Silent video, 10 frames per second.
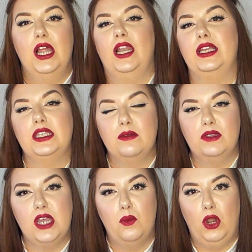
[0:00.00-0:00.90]
list them
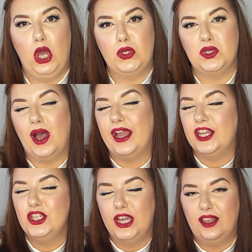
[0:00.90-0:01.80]
down below so I
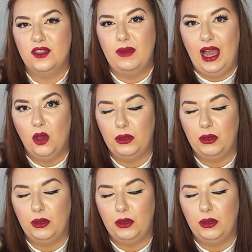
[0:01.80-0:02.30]
can check them out,